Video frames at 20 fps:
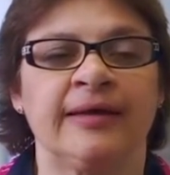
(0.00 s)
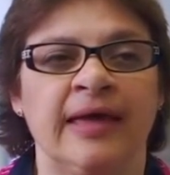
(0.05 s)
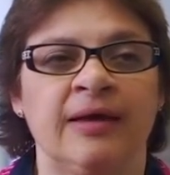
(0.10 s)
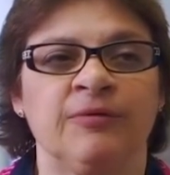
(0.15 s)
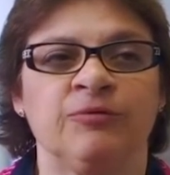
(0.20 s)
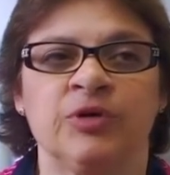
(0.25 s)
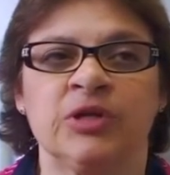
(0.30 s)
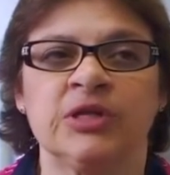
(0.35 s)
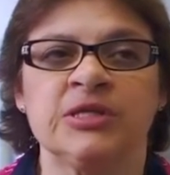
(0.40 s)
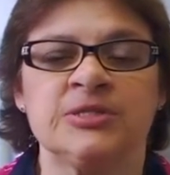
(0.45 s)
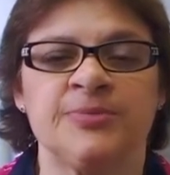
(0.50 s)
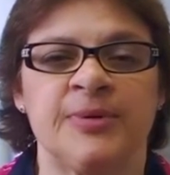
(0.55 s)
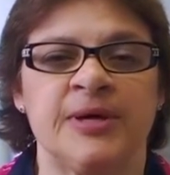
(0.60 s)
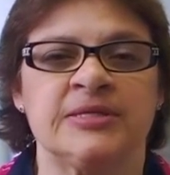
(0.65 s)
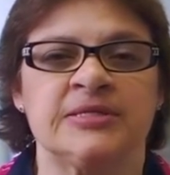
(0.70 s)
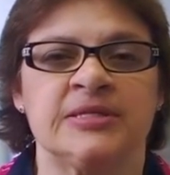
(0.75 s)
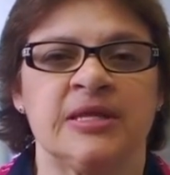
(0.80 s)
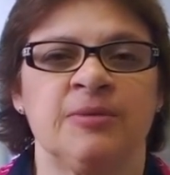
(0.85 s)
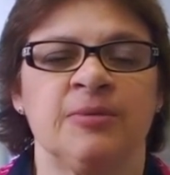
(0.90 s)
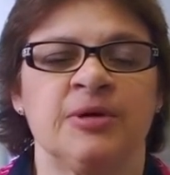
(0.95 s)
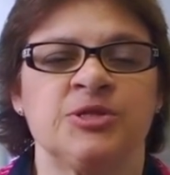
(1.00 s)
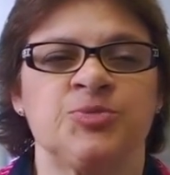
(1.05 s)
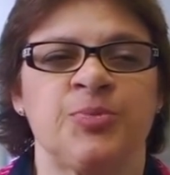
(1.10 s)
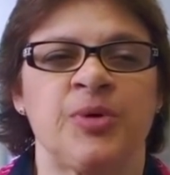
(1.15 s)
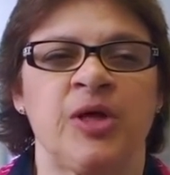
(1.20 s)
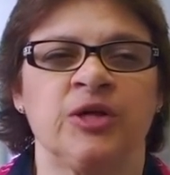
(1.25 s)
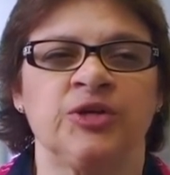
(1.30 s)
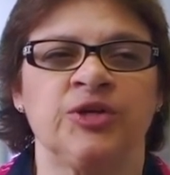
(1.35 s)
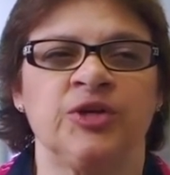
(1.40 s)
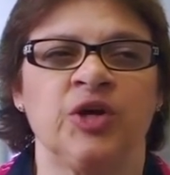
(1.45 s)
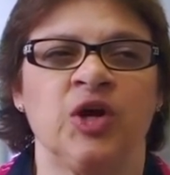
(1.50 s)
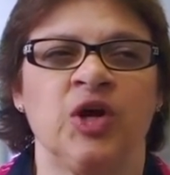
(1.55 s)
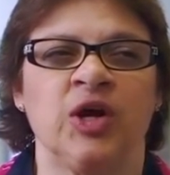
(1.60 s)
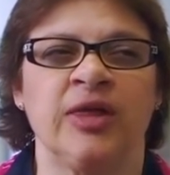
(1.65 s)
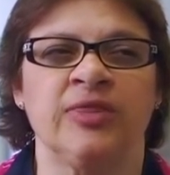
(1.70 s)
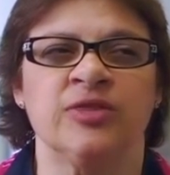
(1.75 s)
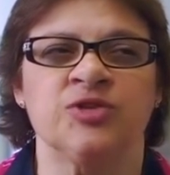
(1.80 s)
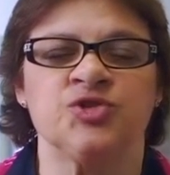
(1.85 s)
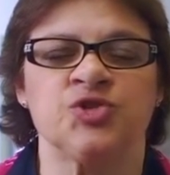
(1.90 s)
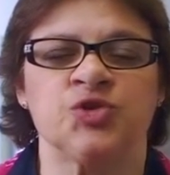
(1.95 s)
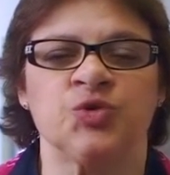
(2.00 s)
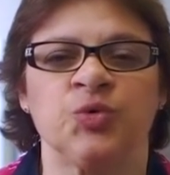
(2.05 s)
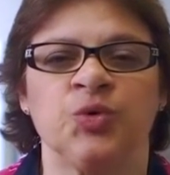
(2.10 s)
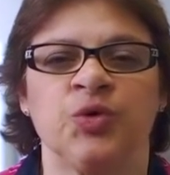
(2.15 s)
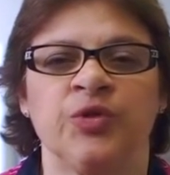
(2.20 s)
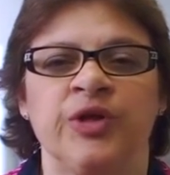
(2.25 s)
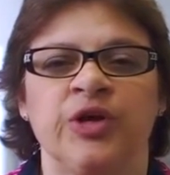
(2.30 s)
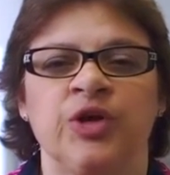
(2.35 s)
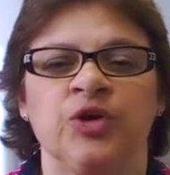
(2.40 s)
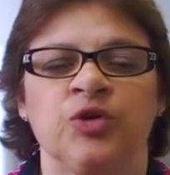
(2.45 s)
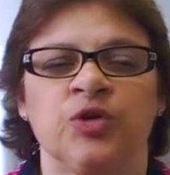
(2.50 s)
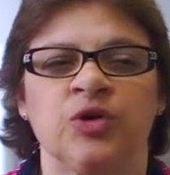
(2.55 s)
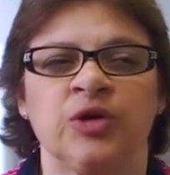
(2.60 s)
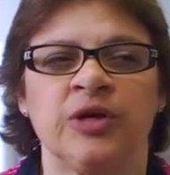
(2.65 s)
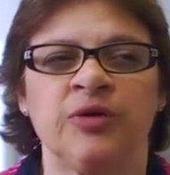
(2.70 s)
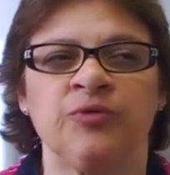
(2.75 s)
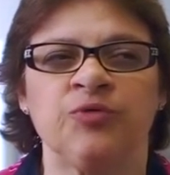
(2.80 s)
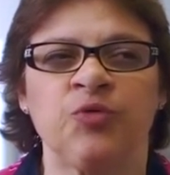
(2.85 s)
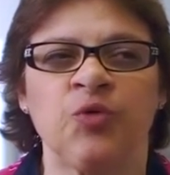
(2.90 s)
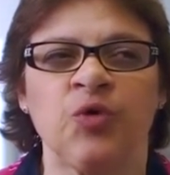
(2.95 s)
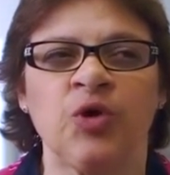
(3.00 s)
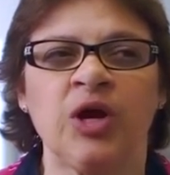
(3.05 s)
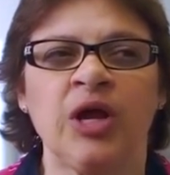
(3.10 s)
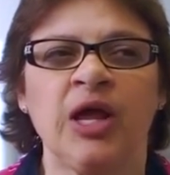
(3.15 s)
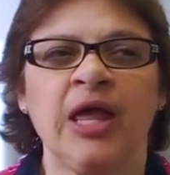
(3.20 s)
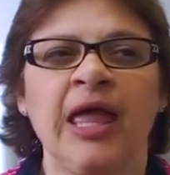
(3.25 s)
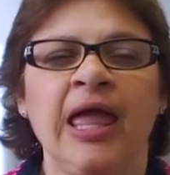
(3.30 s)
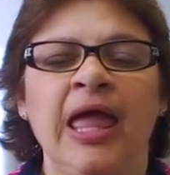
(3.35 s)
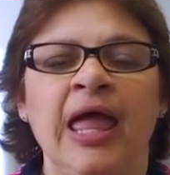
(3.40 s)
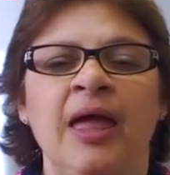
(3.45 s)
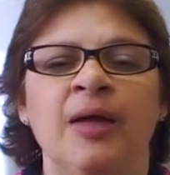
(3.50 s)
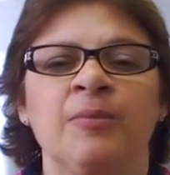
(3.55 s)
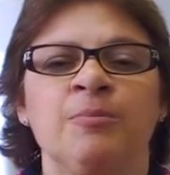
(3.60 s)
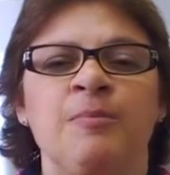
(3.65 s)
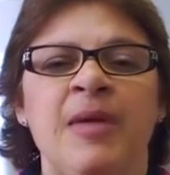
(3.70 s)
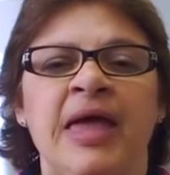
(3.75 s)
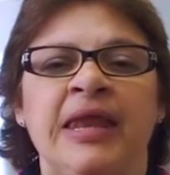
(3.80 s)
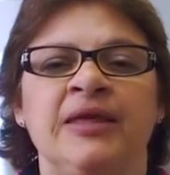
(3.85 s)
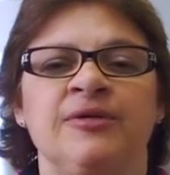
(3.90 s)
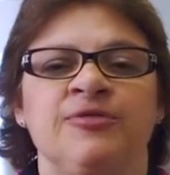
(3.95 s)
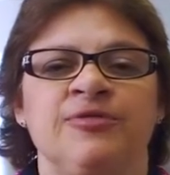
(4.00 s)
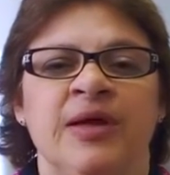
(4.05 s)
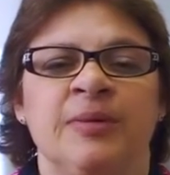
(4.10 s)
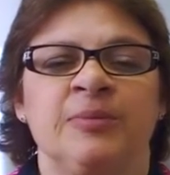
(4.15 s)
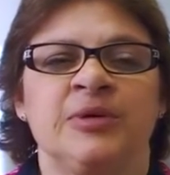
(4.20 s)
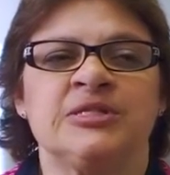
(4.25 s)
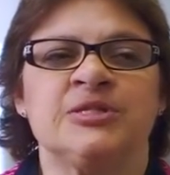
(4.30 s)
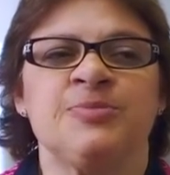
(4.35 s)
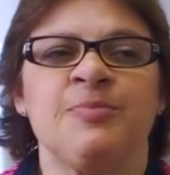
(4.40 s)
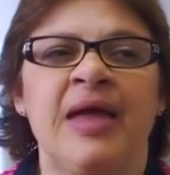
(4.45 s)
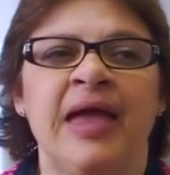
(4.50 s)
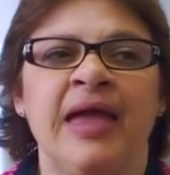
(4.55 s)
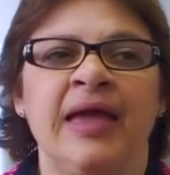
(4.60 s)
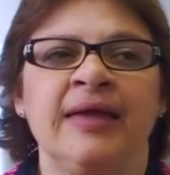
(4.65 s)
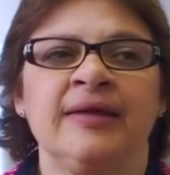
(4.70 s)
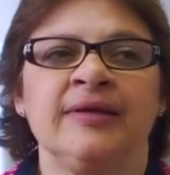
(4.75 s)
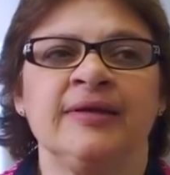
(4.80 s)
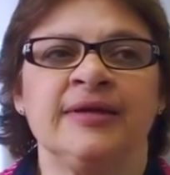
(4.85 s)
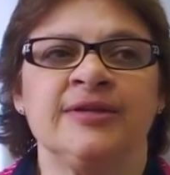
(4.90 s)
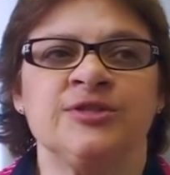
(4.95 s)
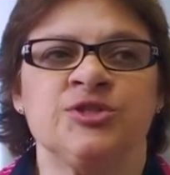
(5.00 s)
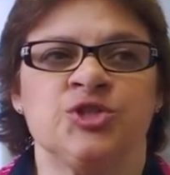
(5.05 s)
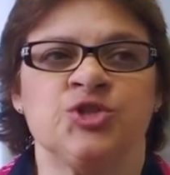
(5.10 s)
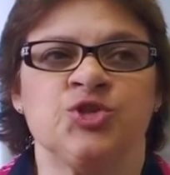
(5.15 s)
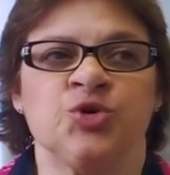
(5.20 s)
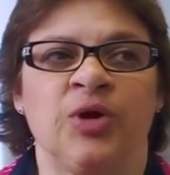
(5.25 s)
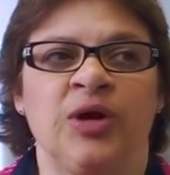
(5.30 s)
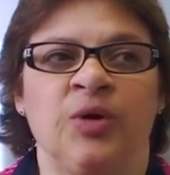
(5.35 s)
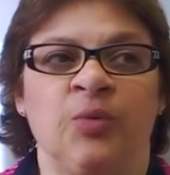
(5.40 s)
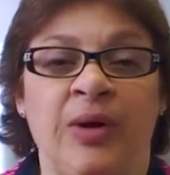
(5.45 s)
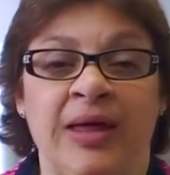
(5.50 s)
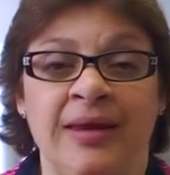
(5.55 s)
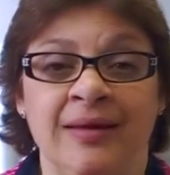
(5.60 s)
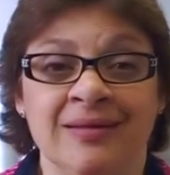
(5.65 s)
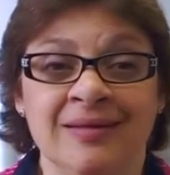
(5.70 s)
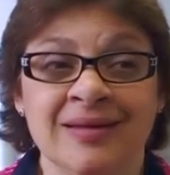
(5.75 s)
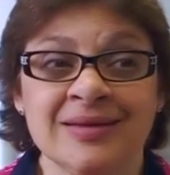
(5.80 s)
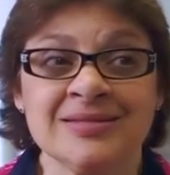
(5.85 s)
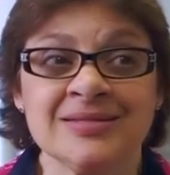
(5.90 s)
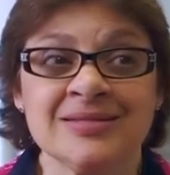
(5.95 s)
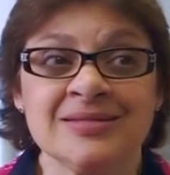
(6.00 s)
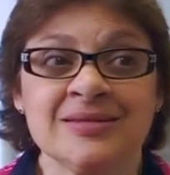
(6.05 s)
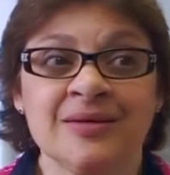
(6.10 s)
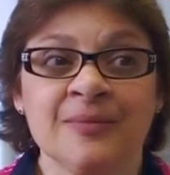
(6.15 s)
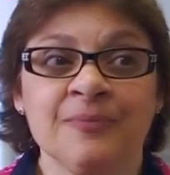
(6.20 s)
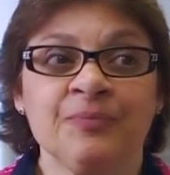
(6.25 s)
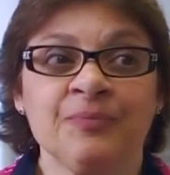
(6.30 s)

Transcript: Again, really depends on the metropolitan area and the school that you're looking for. Many families may need to join a waiting list.